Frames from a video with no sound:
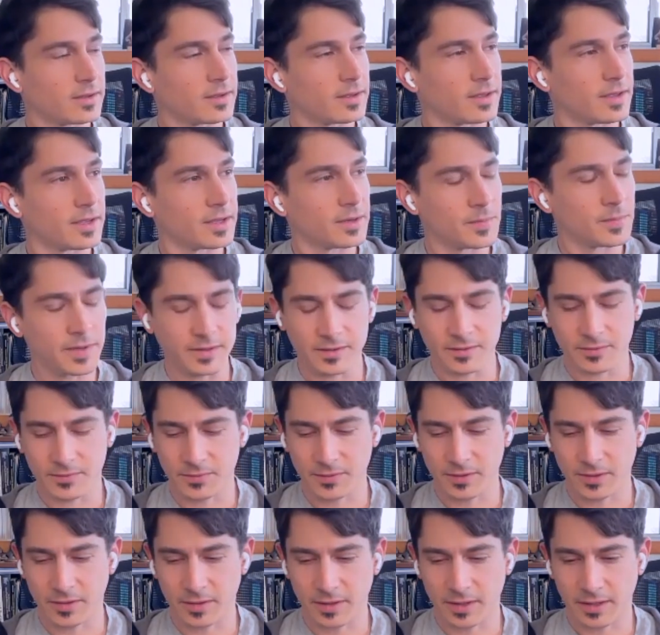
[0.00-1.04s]
admit to
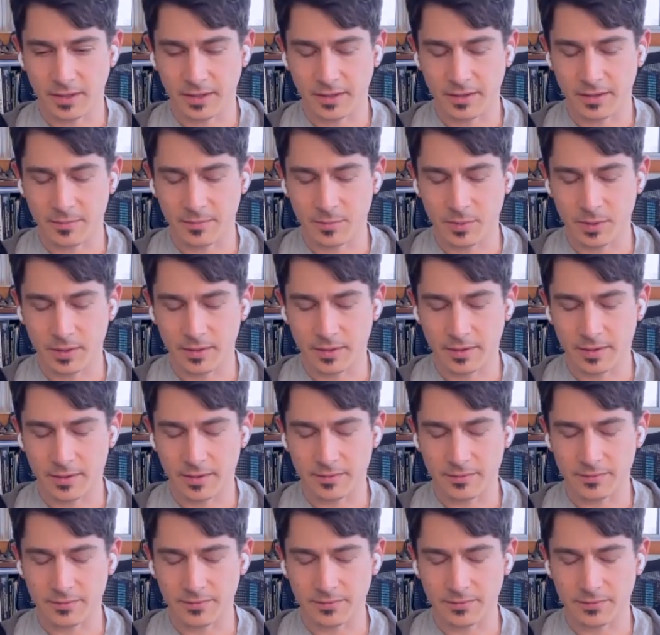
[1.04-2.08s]
feeling a bit
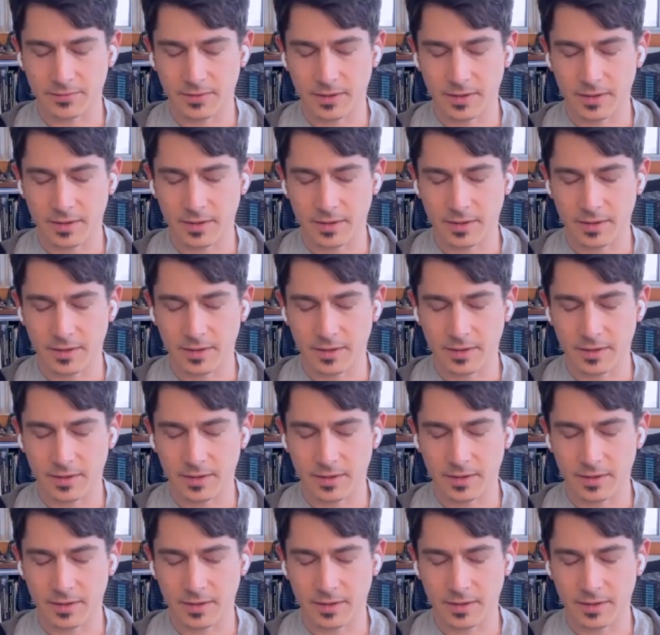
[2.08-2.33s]
of